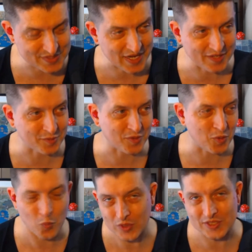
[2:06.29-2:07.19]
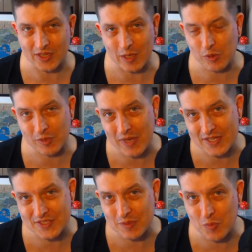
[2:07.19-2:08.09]
I don't know what to label him as
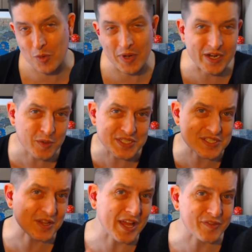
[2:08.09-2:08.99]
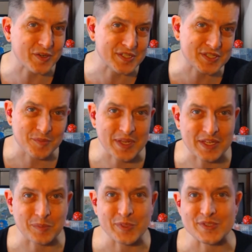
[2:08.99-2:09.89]
anymore, but I know he's still out there. He's still making
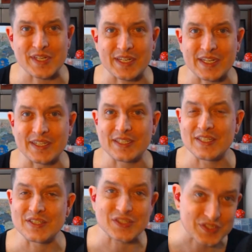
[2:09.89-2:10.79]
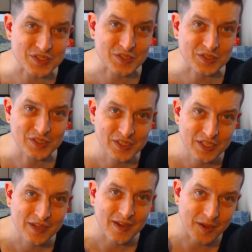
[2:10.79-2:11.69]
music and he's still
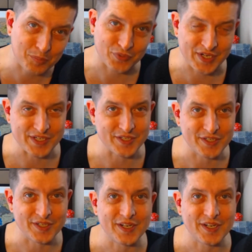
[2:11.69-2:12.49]
a predator.